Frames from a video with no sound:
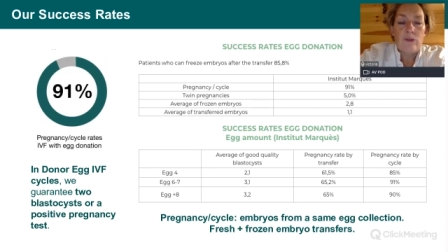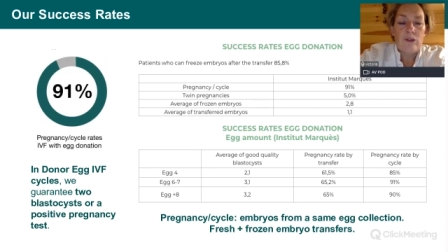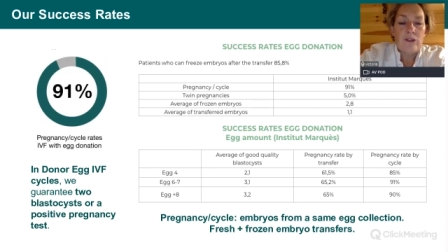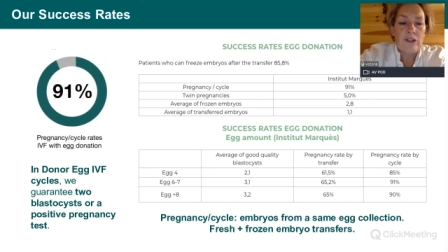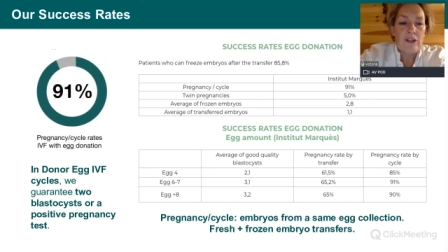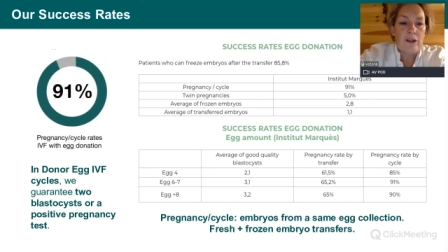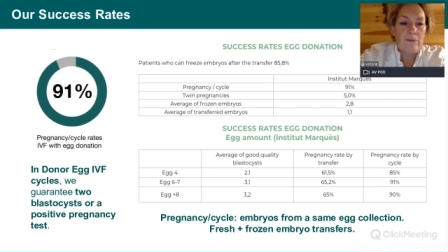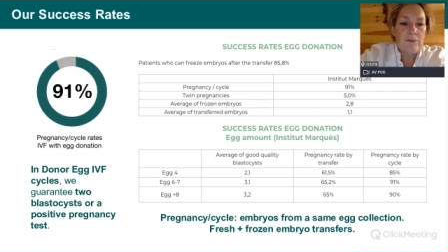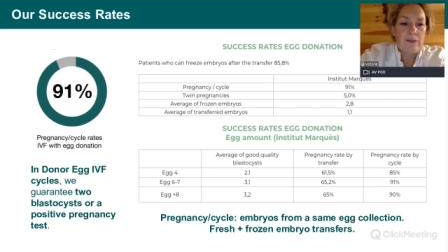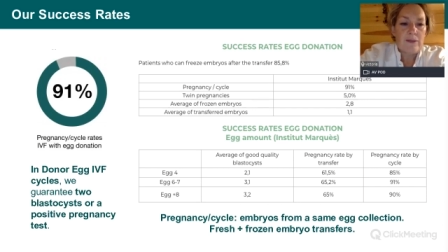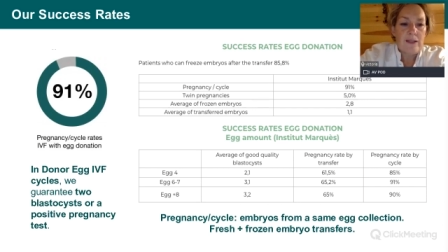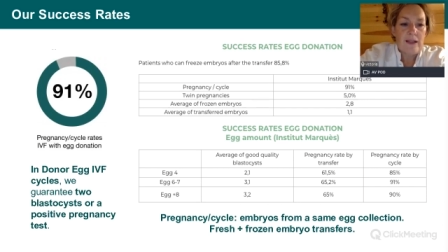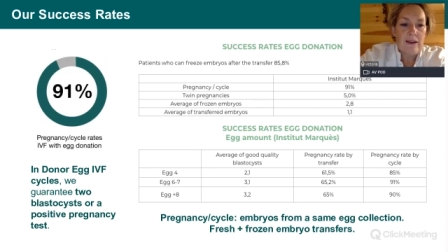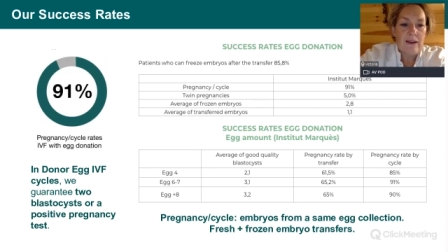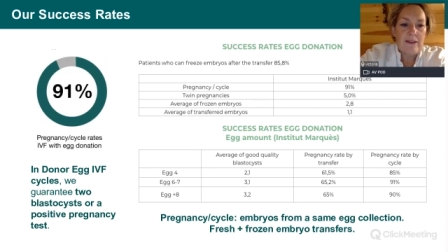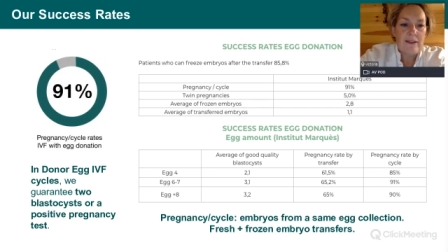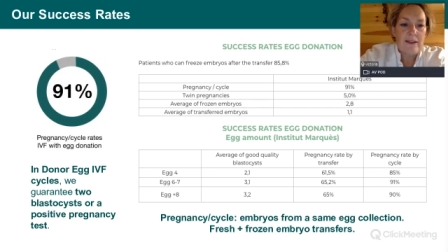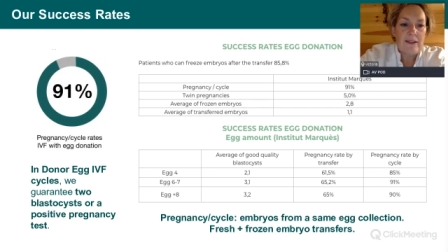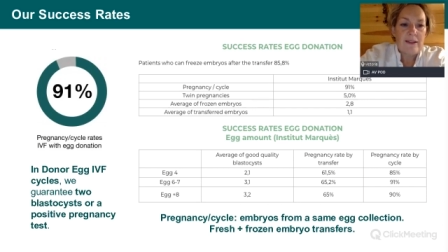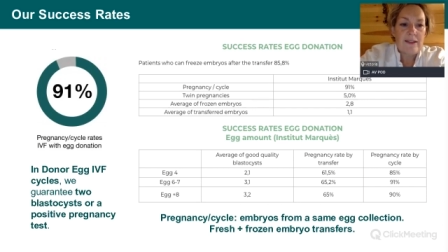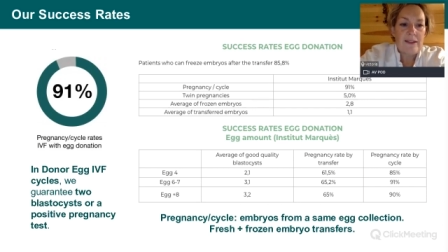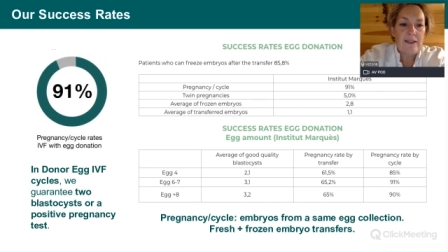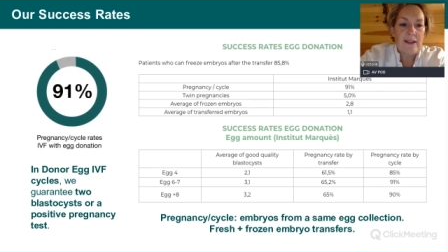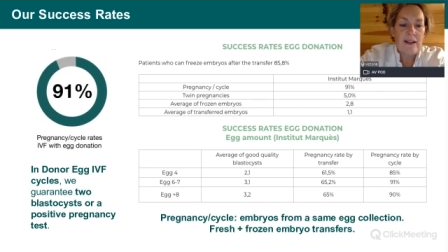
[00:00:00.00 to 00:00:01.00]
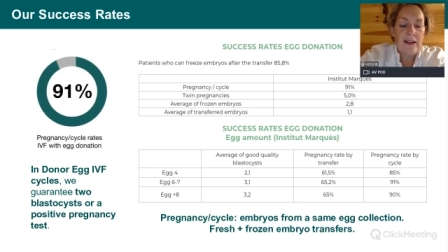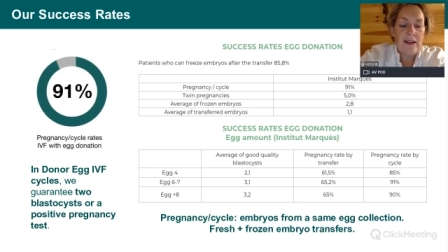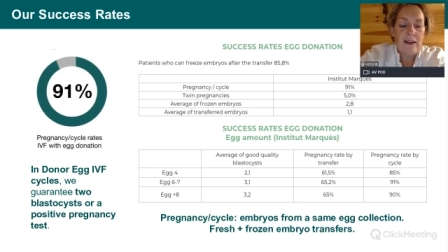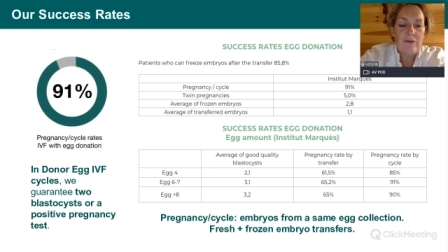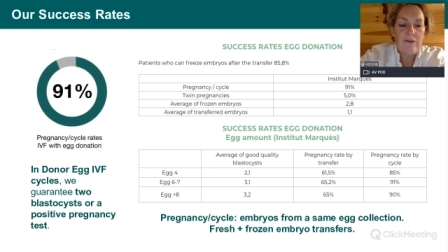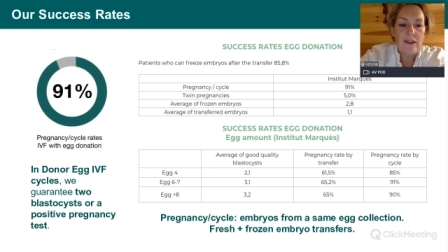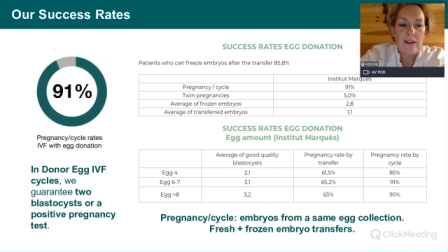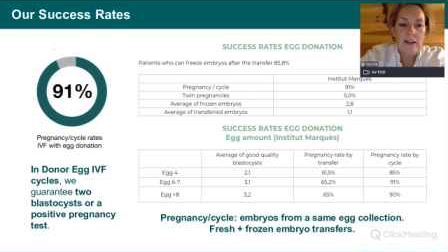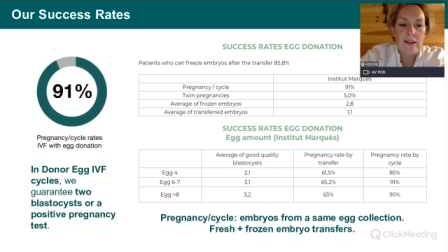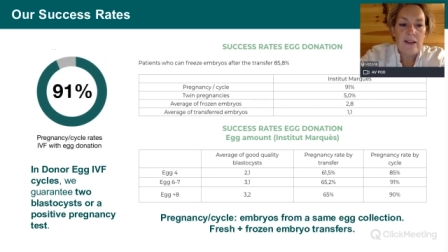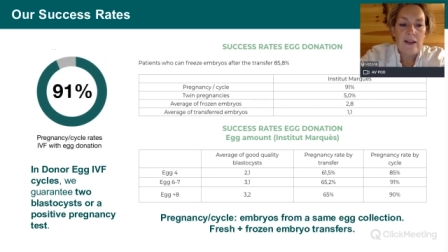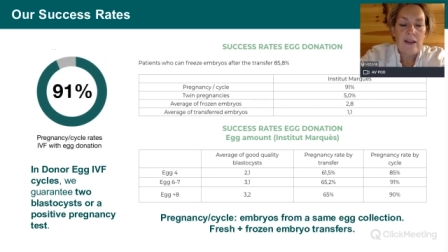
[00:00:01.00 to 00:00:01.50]
what jumps out is this
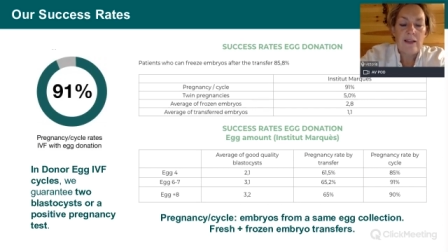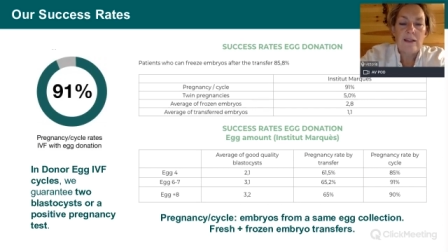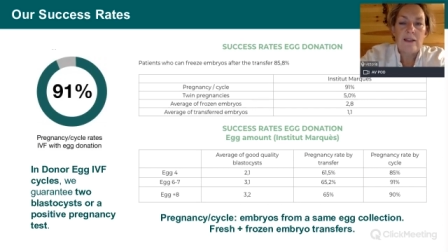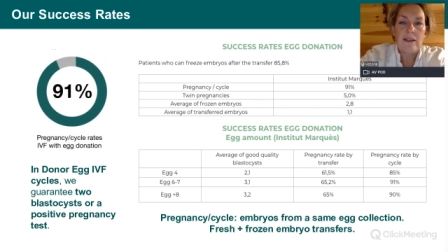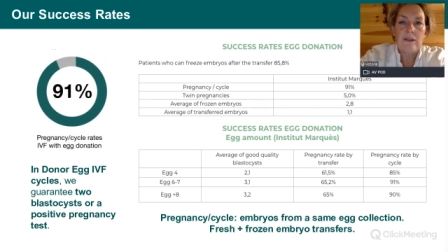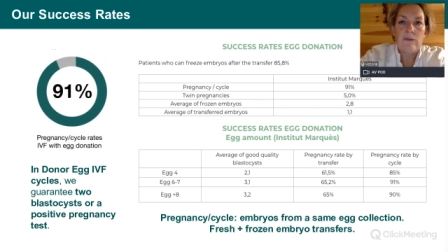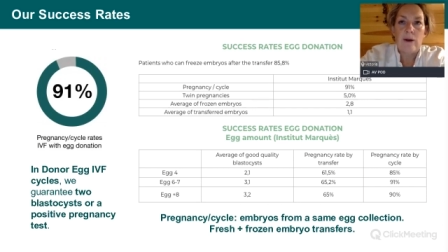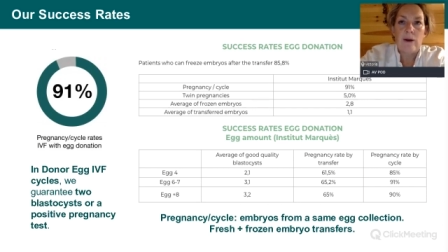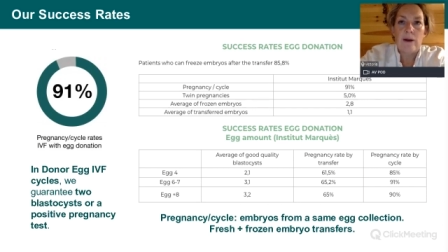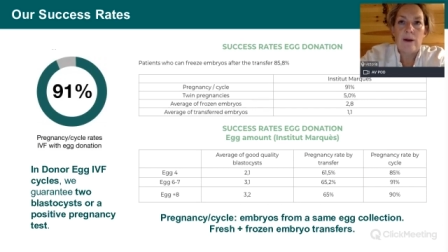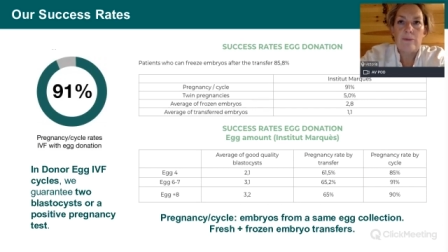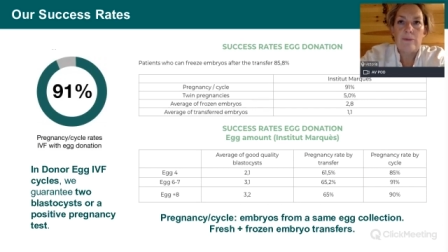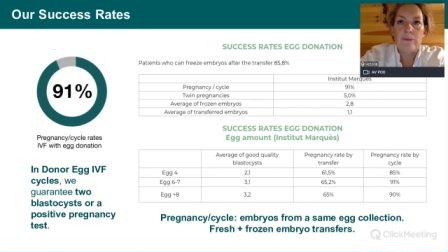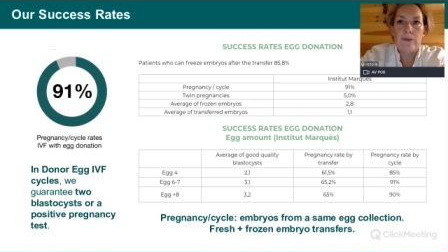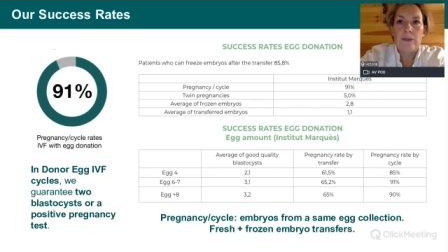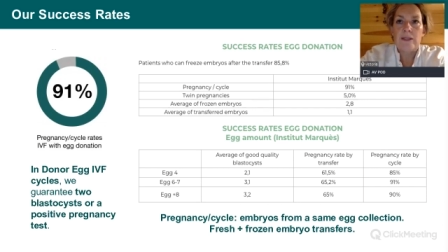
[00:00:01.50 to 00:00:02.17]
lovely ninety-one